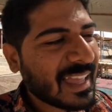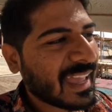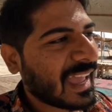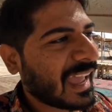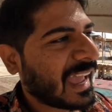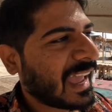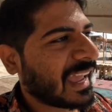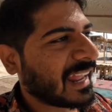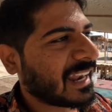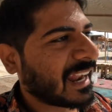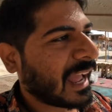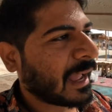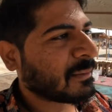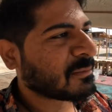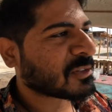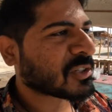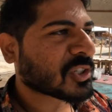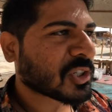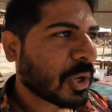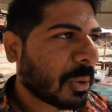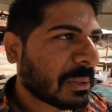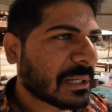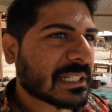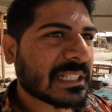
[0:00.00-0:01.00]
And I'm
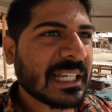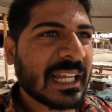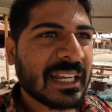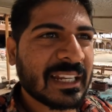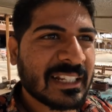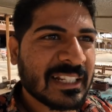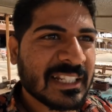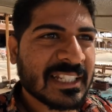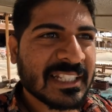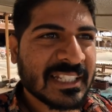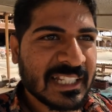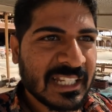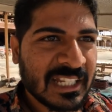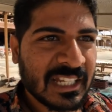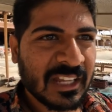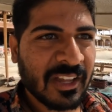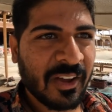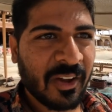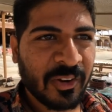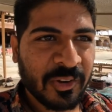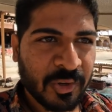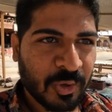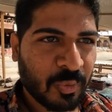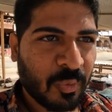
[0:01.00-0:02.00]
so excited to see
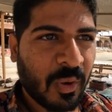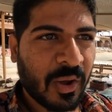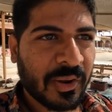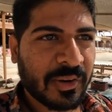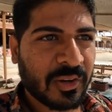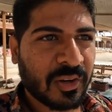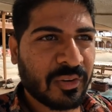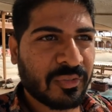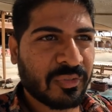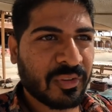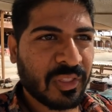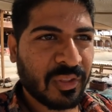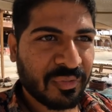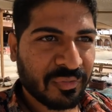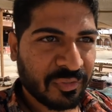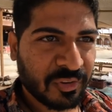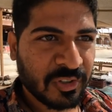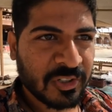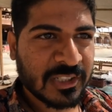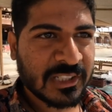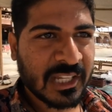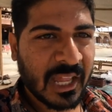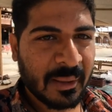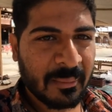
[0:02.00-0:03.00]
underwater for the
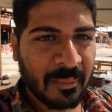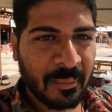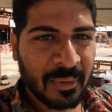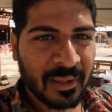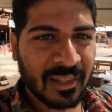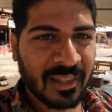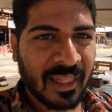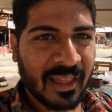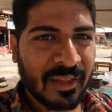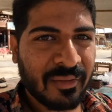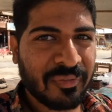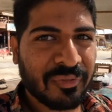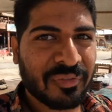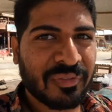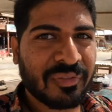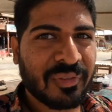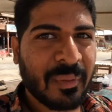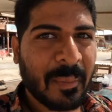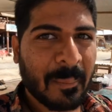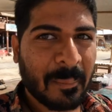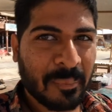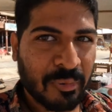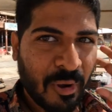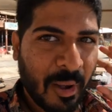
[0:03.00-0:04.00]
first time in my life
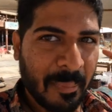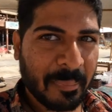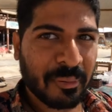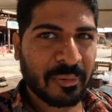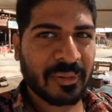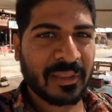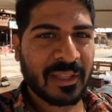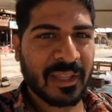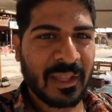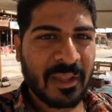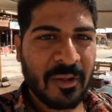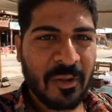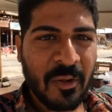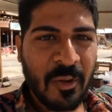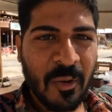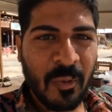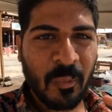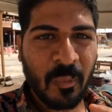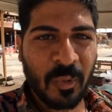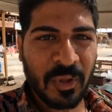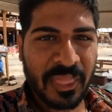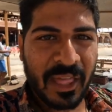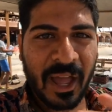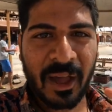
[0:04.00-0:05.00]
properly
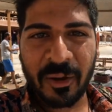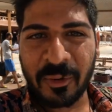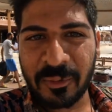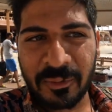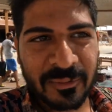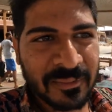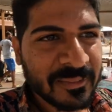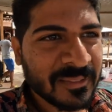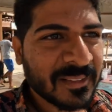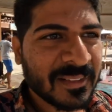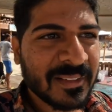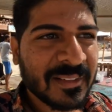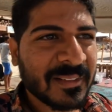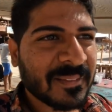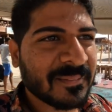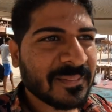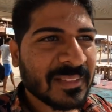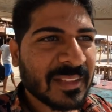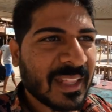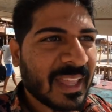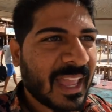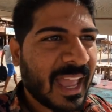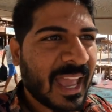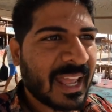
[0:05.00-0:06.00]
without
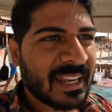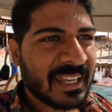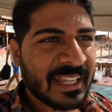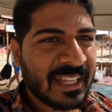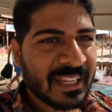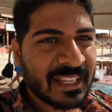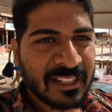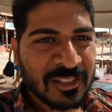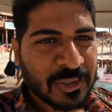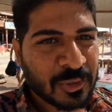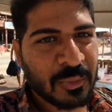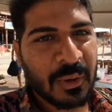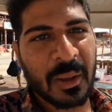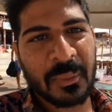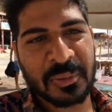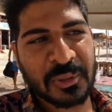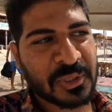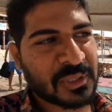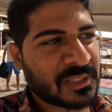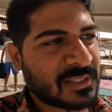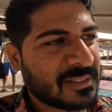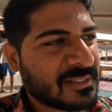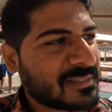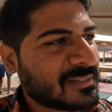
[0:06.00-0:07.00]
any
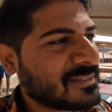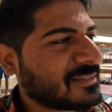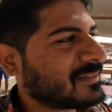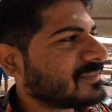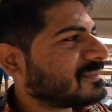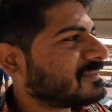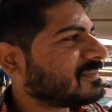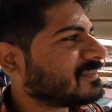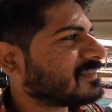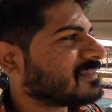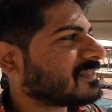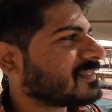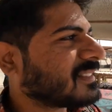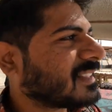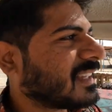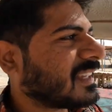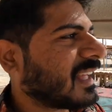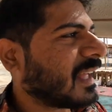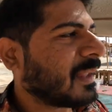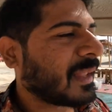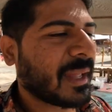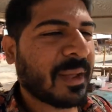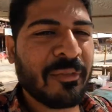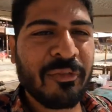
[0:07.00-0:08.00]
interruption.
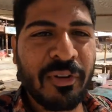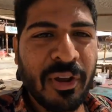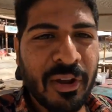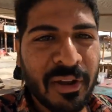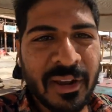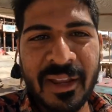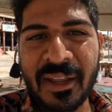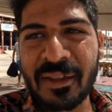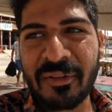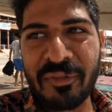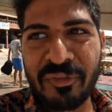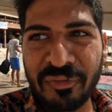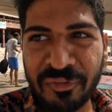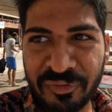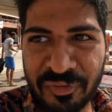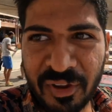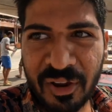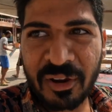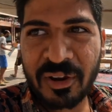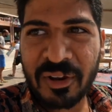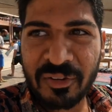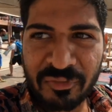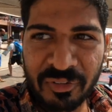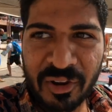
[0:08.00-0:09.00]
I'm like very,
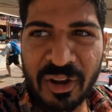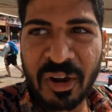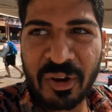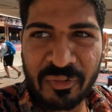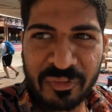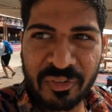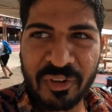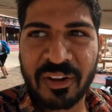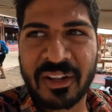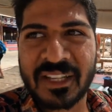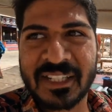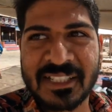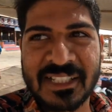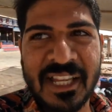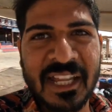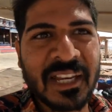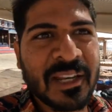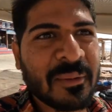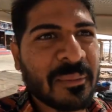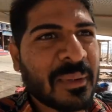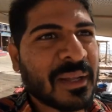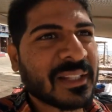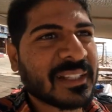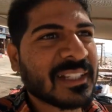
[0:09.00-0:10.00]
very, very, very excited
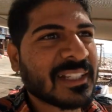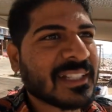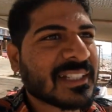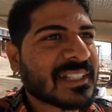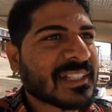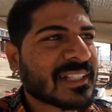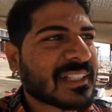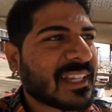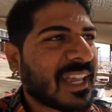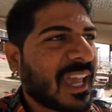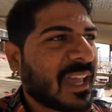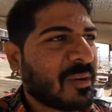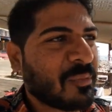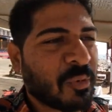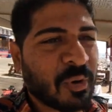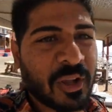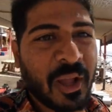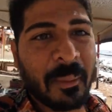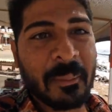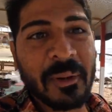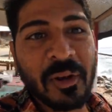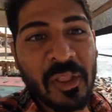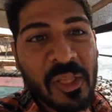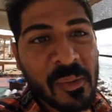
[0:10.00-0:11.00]
about this. And we're
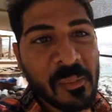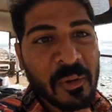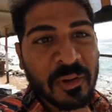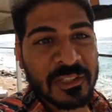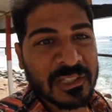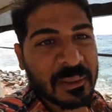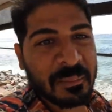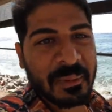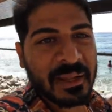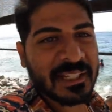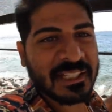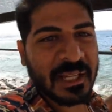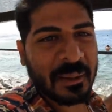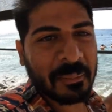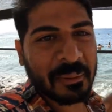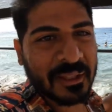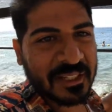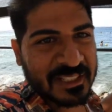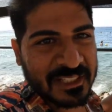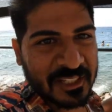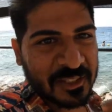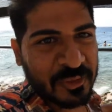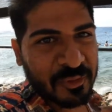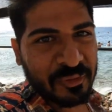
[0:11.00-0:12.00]
coming to the most amazing
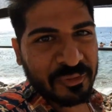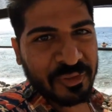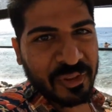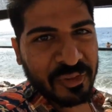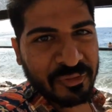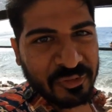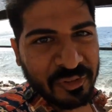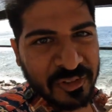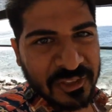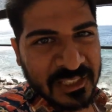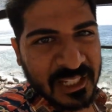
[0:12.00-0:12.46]
place to do it for the first